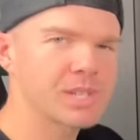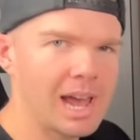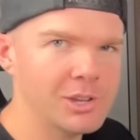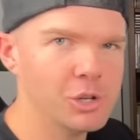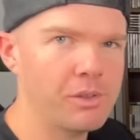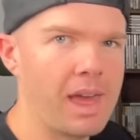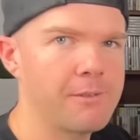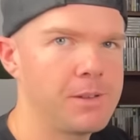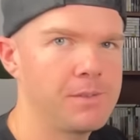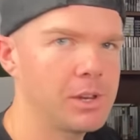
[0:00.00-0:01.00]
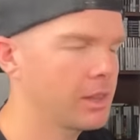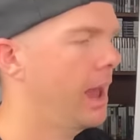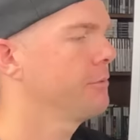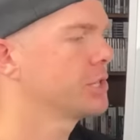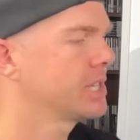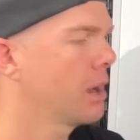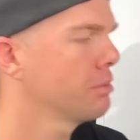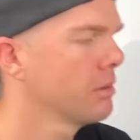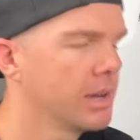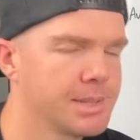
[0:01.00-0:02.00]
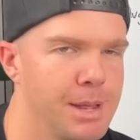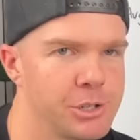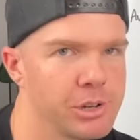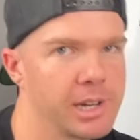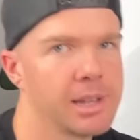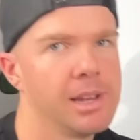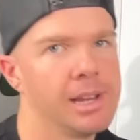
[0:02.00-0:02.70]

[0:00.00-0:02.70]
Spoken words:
touch on that $50 average sale price metric